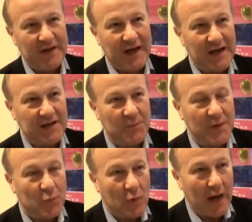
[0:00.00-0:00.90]
And the
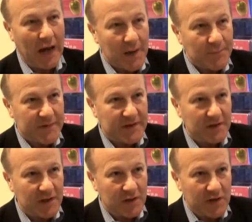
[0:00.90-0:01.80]
people were
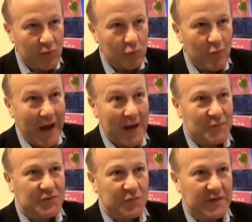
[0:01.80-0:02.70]
absolutely
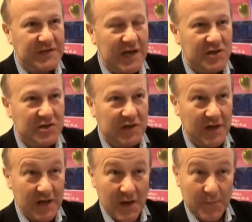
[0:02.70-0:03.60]
rapt with attention
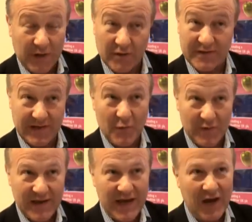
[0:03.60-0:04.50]
because they were
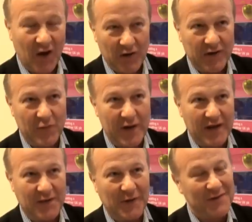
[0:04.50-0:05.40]
there on the
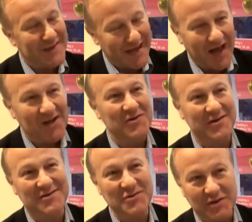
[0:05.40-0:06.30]
rig, because they
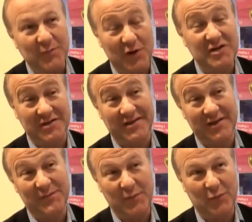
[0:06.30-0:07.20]
understood the pressures
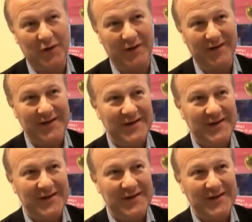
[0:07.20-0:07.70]
those people were under,